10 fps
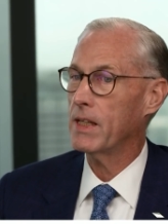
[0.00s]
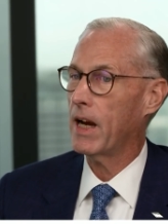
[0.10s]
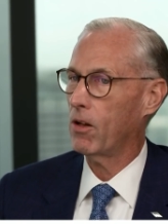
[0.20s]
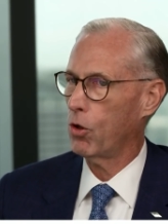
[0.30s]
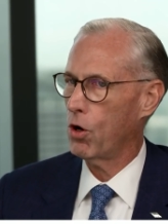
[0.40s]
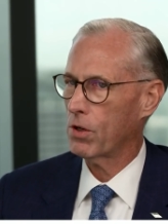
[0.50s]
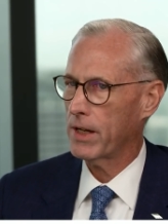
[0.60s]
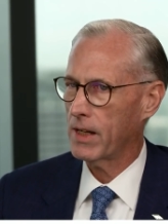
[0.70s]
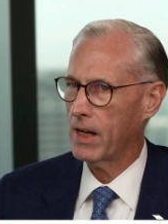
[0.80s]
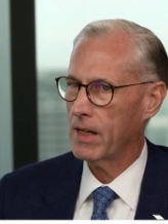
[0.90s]
How long
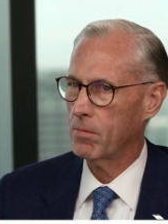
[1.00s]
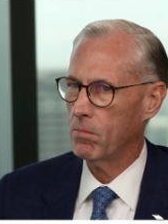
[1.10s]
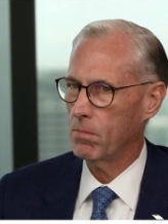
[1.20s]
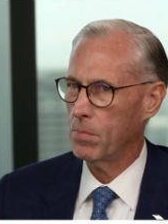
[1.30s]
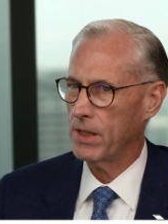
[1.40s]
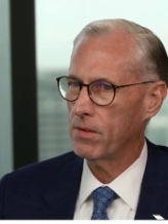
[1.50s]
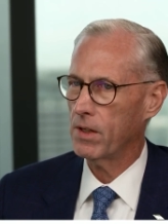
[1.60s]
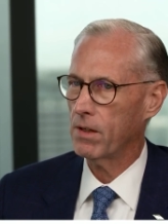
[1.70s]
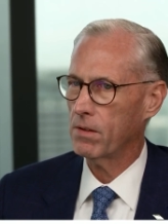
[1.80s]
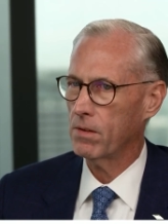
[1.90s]
can I be
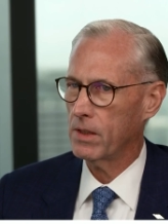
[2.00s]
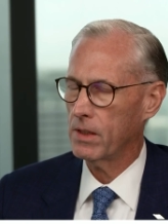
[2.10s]
there?